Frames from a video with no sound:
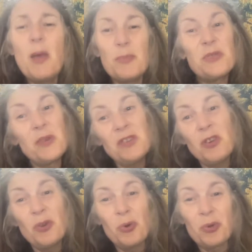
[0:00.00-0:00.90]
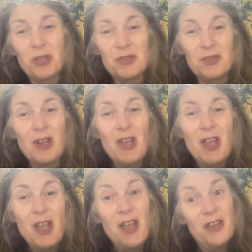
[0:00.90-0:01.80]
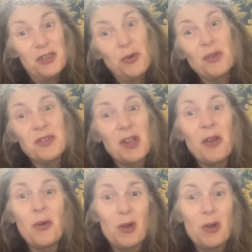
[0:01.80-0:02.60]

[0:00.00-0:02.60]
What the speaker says: between New York and Toronto,